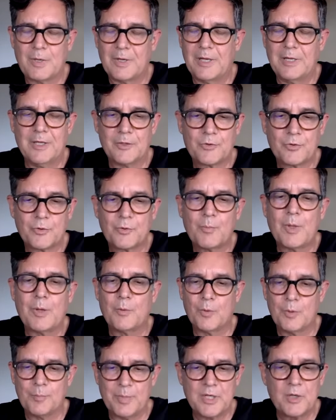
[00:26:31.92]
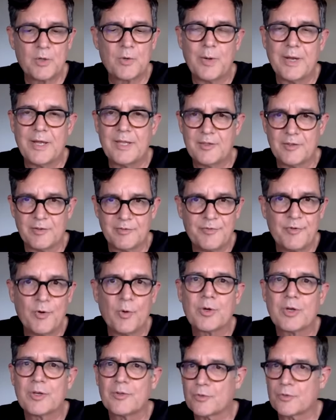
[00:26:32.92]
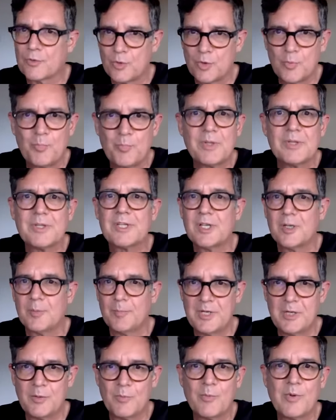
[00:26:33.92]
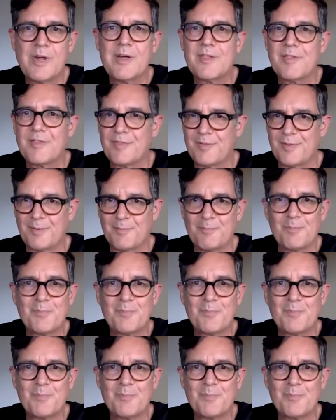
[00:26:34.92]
It would be great to focus group a little bit with